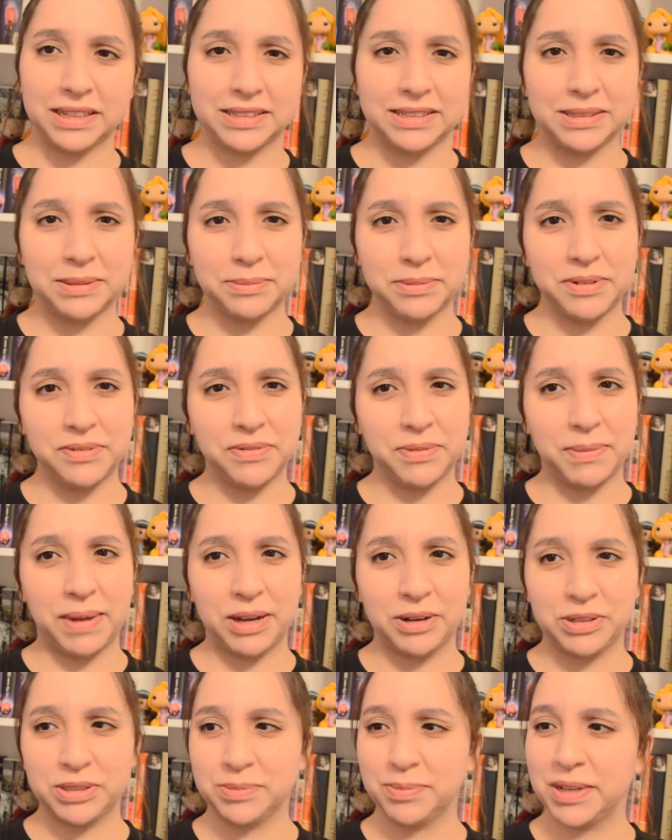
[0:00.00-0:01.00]
something from
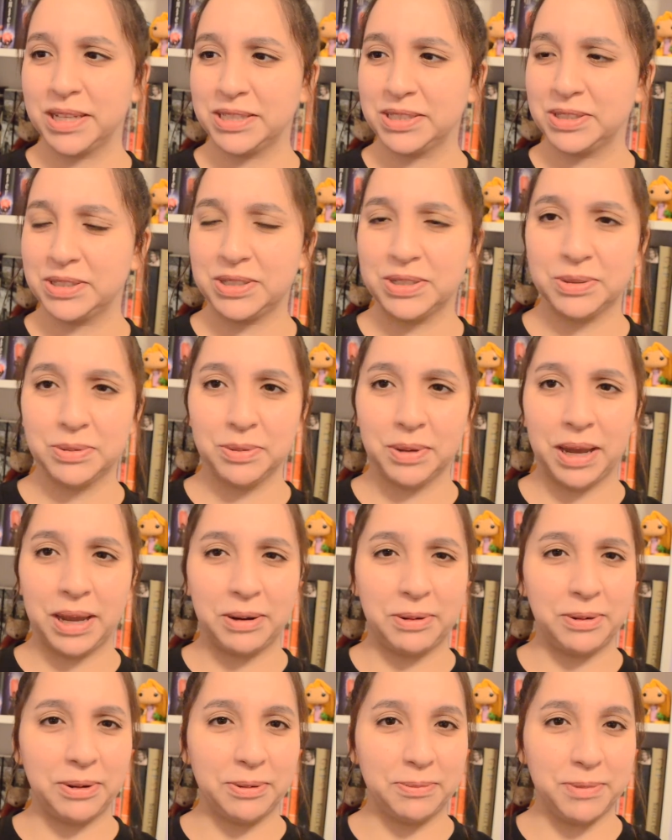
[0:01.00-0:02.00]
outer space too. I
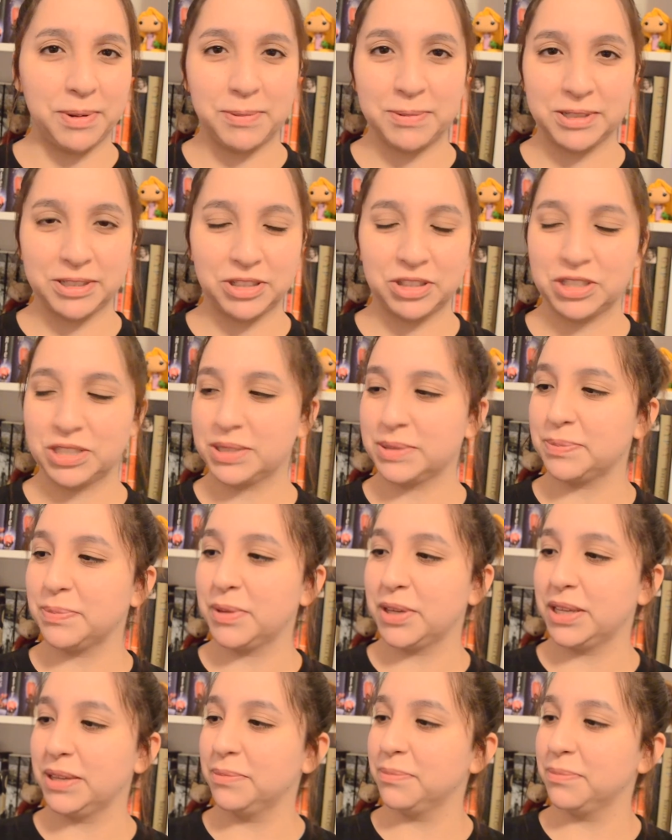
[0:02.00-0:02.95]
don't know, maybe it's just me.